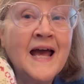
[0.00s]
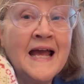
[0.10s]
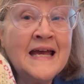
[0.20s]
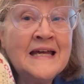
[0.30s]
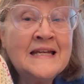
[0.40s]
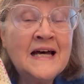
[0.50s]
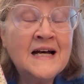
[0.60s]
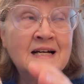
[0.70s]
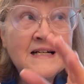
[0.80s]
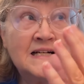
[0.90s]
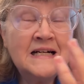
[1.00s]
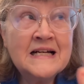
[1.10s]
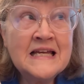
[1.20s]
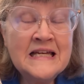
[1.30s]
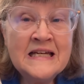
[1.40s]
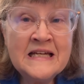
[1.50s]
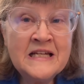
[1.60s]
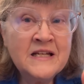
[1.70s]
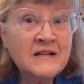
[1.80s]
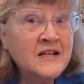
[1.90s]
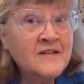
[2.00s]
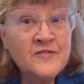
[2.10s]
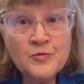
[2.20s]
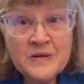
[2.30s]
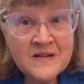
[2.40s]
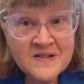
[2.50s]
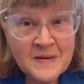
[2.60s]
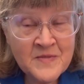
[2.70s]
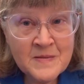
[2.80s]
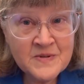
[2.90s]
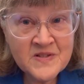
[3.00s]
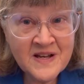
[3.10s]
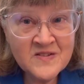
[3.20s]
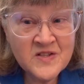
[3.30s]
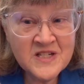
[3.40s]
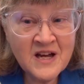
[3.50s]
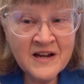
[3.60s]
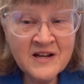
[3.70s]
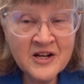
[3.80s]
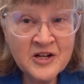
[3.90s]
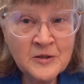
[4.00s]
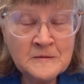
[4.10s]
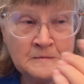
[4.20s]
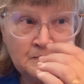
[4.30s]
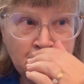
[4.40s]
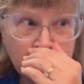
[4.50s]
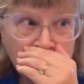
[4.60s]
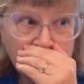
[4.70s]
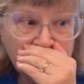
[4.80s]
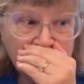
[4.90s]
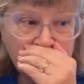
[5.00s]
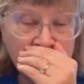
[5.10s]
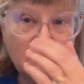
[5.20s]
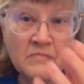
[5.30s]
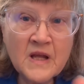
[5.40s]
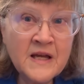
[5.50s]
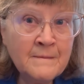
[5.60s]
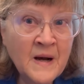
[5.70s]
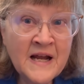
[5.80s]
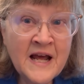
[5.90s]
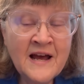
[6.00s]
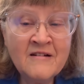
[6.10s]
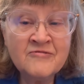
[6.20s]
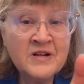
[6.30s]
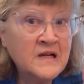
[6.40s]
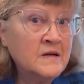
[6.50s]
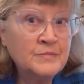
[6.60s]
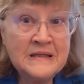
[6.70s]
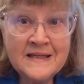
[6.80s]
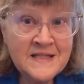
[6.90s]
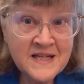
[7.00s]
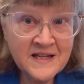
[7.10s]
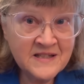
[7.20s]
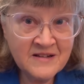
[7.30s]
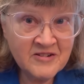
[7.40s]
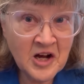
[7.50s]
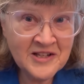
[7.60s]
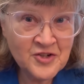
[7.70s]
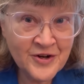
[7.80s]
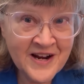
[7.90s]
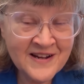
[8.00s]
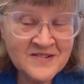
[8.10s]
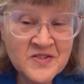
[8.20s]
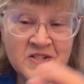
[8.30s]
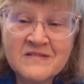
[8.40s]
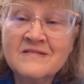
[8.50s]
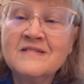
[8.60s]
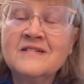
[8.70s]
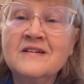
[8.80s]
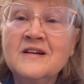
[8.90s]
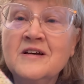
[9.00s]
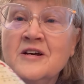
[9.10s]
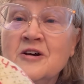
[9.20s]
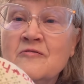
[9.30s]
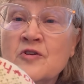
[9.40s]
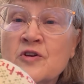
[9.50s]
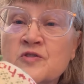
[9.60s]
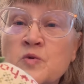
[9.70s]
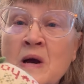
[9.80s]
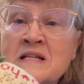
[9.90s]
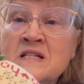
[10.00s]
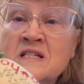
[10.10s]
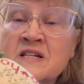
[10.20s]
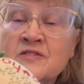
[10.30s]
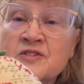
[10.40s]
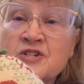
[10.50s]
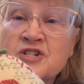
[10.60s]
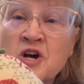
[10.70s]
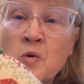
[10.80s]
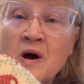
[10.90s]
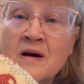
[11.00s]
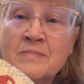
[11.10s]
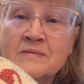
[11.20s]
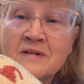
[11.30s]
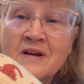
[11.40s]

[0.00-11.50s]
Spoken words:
And again, if you pick something besides the Tyco, it might have plenty enough contrast for those white details to show up.